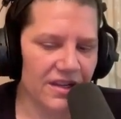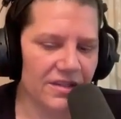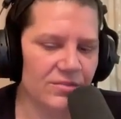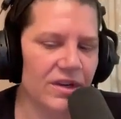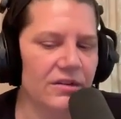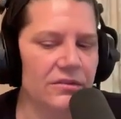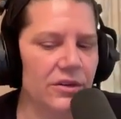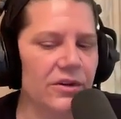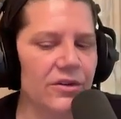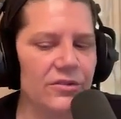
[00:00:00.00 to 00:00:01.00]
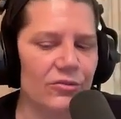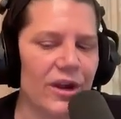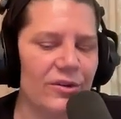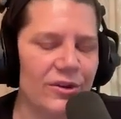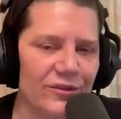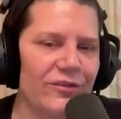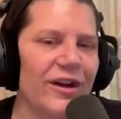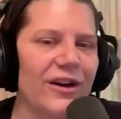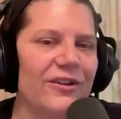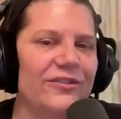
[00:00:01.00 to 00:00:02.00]
because we're here to learn, grow, and
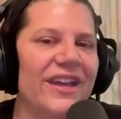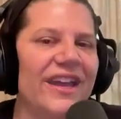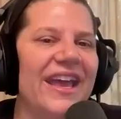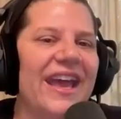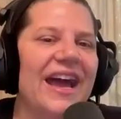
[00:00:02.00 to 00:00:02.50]
evolve.